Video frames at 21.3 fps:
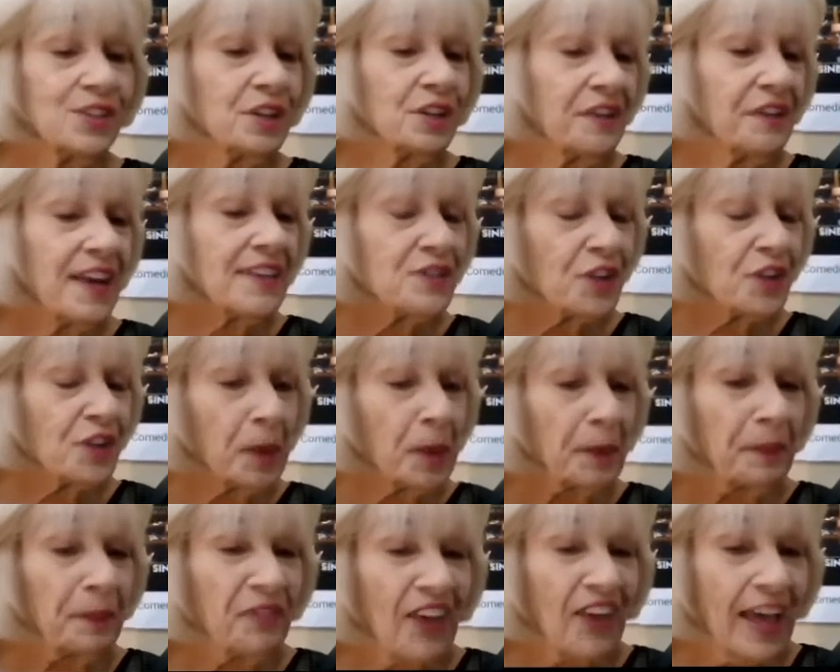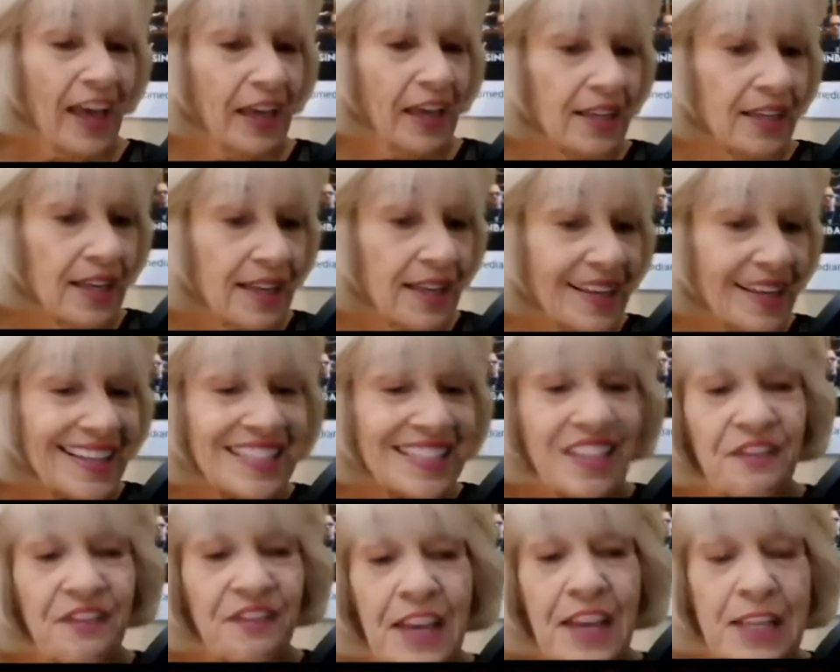your Facebook fan? Is
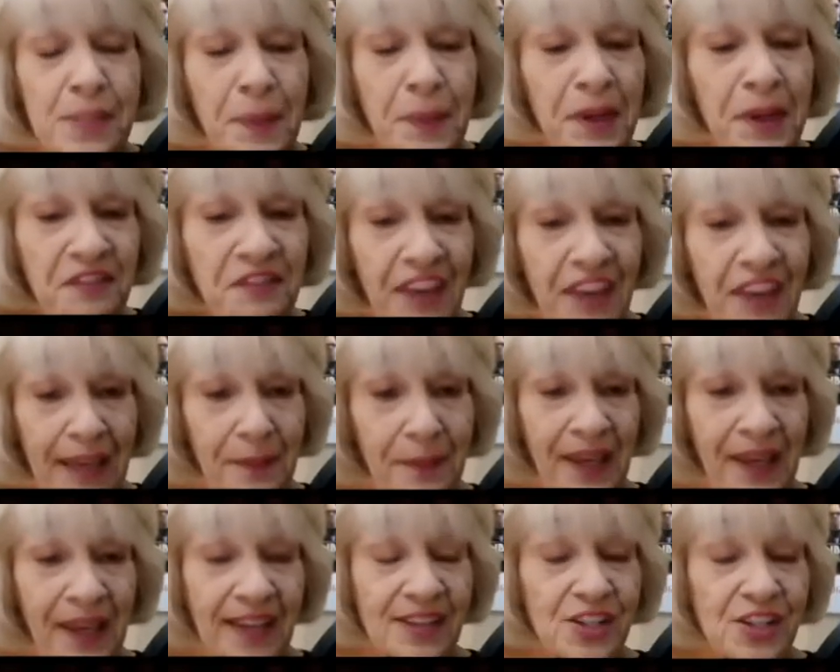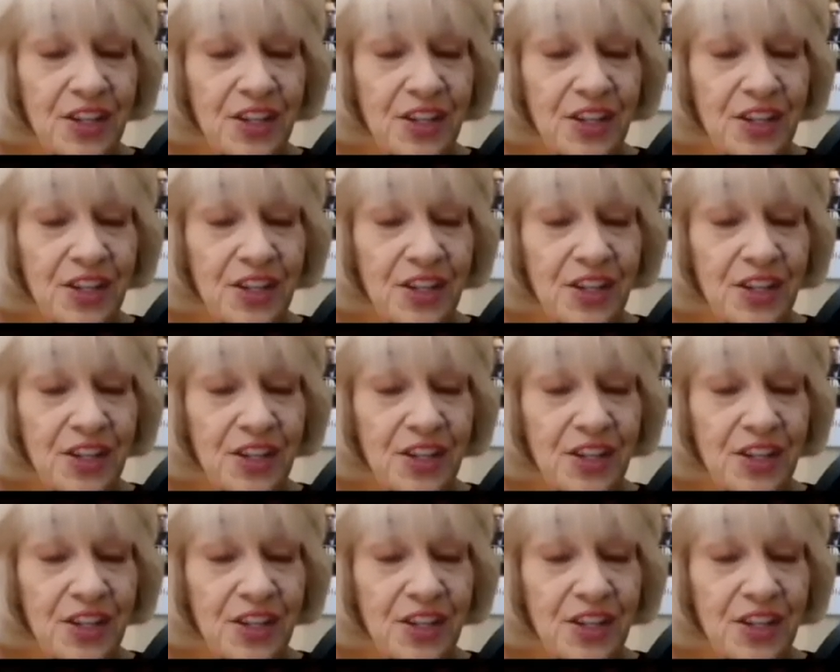the Facebook fan page?